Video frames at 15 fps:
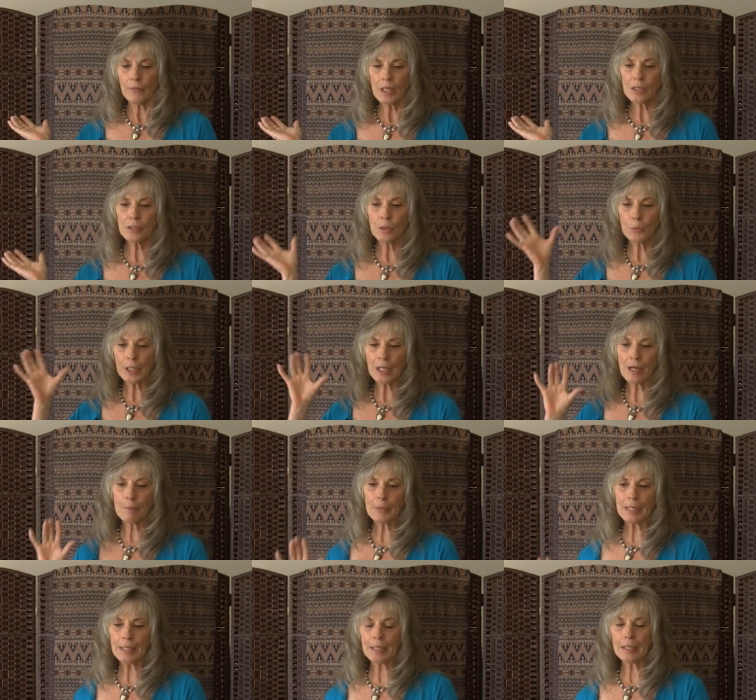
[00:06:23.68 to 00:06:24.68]
so we come
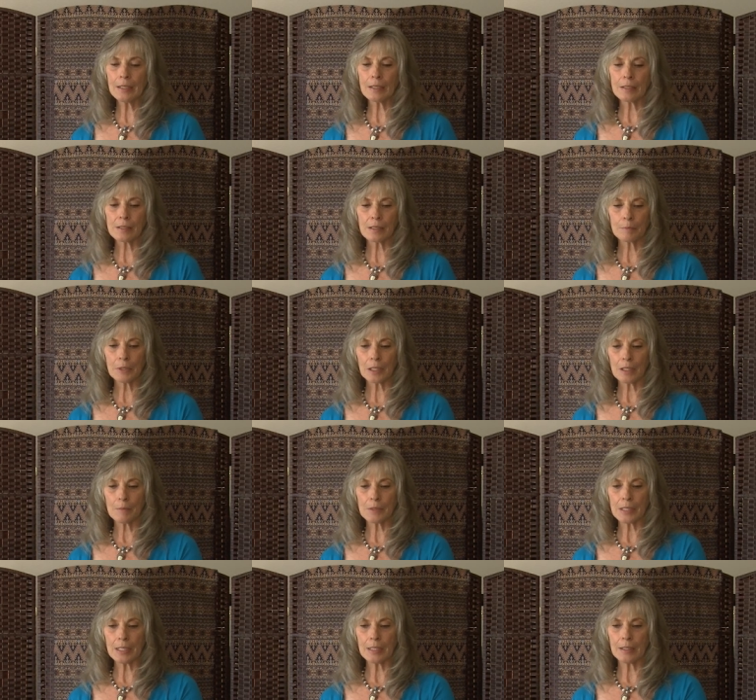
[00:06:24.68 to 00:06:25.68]
in, and someone comes in,